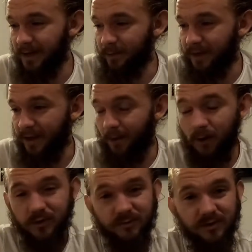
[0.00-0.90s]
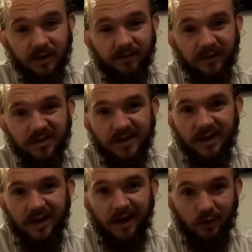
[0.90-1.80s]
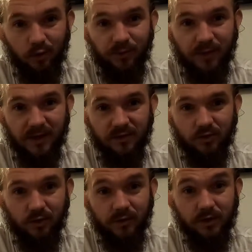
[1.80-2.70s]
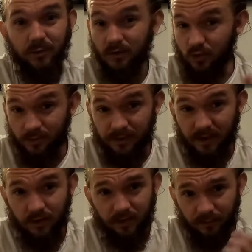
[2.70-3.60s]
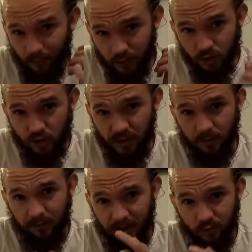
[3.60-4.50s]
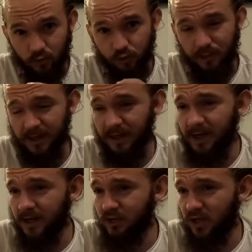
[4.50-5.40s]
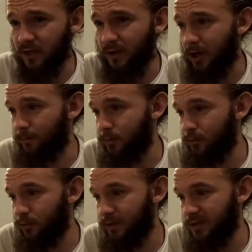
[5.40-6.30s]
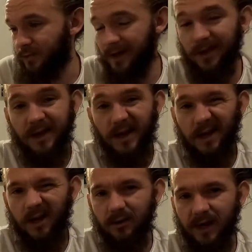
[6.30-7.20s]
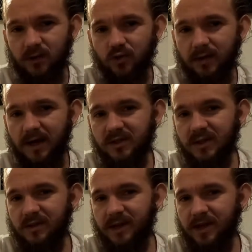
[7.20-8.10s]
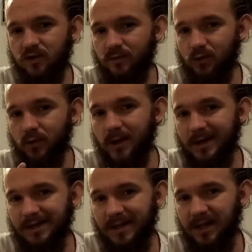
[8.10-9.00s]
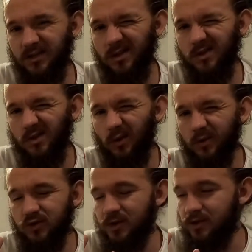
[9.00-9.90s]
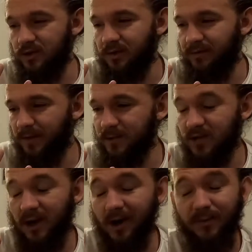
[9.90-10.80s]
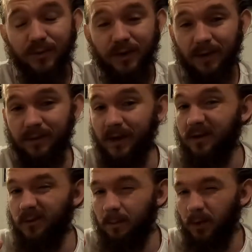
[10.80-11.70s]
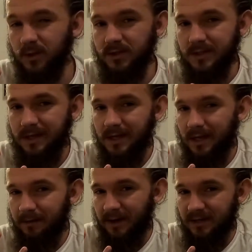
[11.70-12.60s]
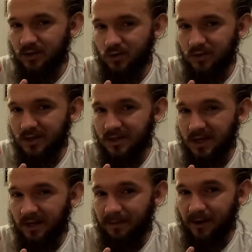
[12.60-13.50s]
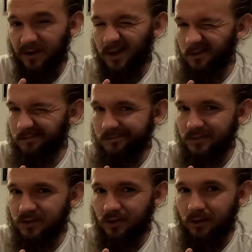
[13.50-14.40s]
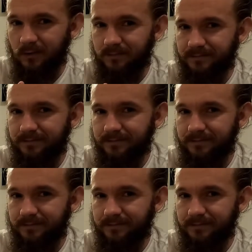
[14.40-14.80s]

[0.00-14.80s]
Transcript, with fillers: But yeah, awesome stuff this, and I hope you guys enjoyed this one. So thank you again for watching. Check out my social media, check out Harpoon Brewery as well, and I'll catch you guys in the next review. Sláinte, skål, cheers to the famous Harpoon I P A from Boston in Massachusetts in America. Skål.